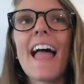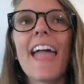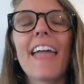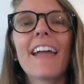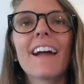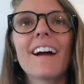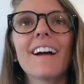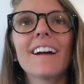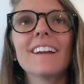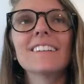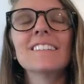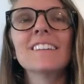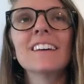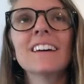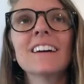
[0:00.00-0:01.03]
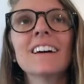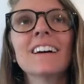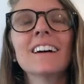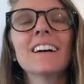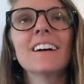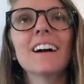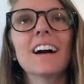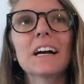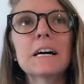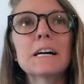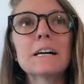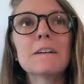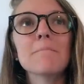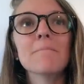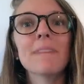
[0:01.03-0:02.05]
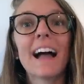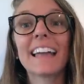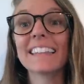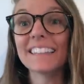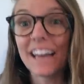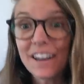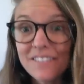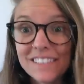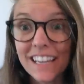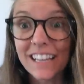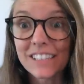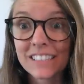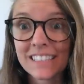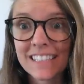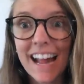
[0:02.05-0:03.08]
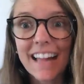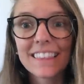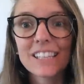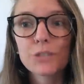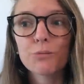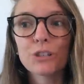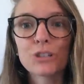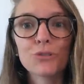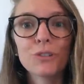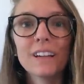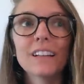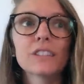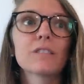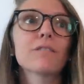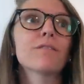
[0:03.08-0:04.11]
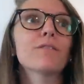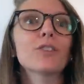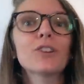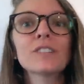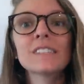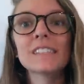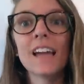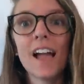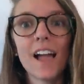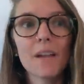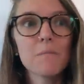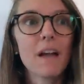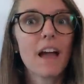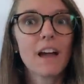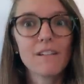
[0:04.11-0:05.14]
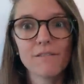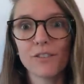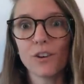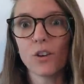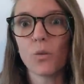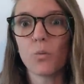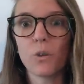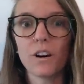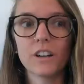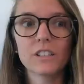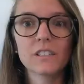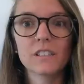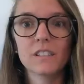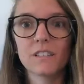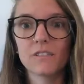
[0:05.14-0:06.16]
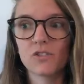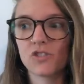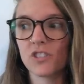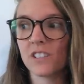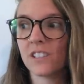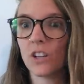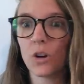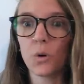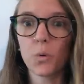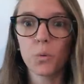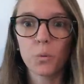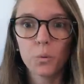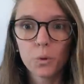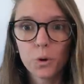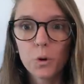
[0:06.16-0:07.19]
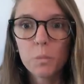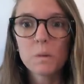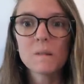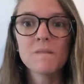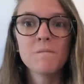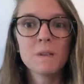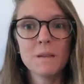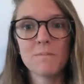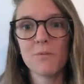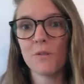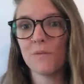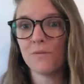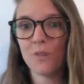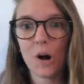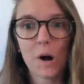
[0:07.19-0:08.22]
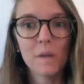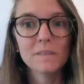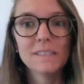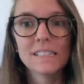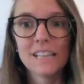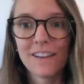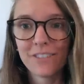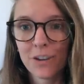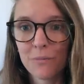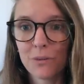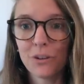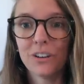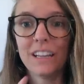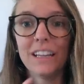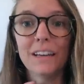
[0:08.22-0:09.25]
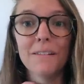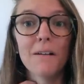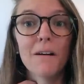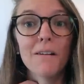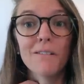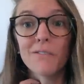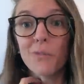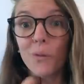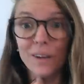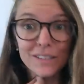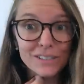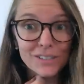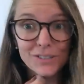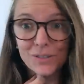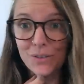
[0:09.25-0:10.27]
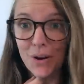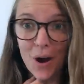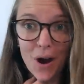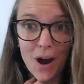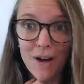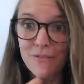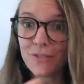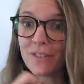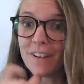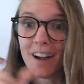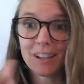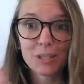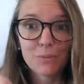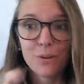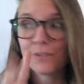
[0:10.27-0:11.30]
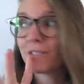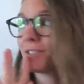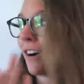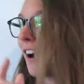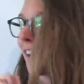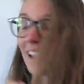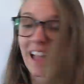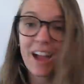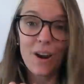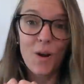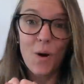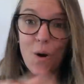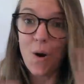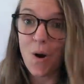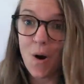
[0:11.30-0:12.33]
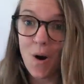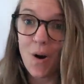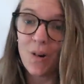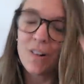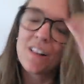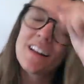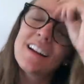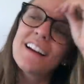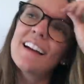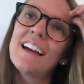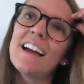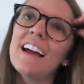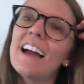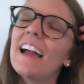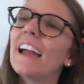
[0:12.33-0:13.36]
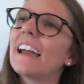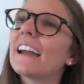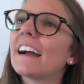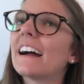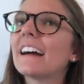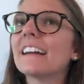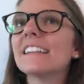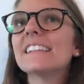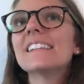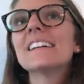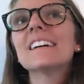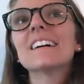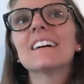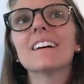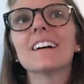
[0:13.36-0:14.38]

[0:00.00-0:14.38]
and um, I loved it because at this retreat, it's the first time ever where it's just a group of people involved in the deaf community Voices are off. You're not supposed to talk at all. And